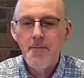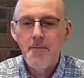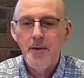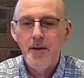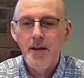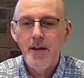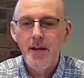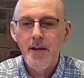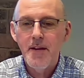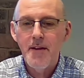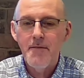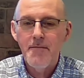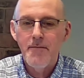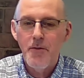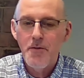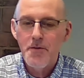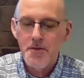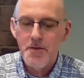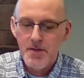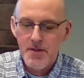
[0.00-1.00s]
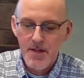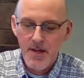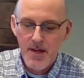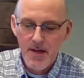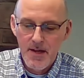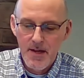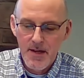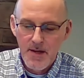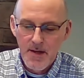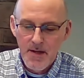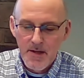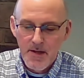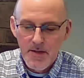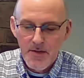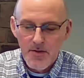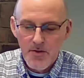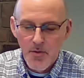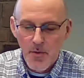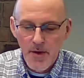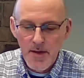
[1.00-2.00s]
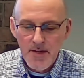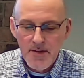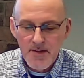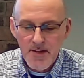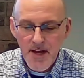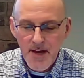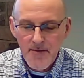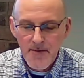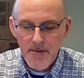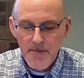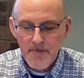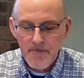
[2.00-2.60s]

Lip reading: beginning in verse 27.